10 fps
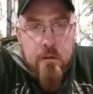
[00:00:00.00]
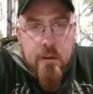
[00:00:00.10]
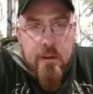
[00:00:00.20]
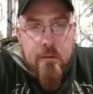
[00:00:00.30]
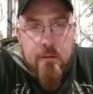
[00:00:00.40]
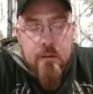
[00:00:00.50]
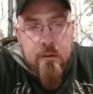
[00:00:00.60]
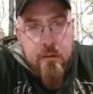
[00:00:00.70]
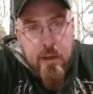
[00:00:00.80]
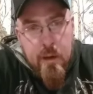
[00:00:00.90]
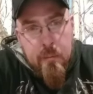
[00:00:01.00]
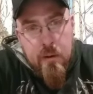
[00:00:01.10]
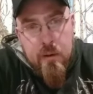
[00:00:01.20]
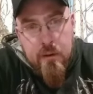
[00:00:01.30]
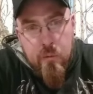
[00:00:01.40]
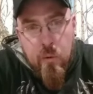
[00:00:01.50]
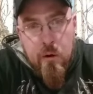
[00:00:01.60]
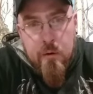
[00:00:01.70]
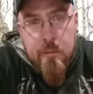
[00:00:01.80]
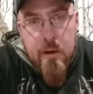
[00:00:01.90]
Like the lemon and the
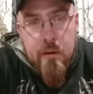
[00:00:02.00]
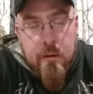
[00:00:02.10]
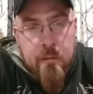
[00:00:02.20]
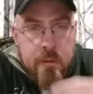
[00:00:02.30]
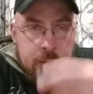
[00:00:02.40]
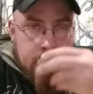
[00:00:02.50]
watermelon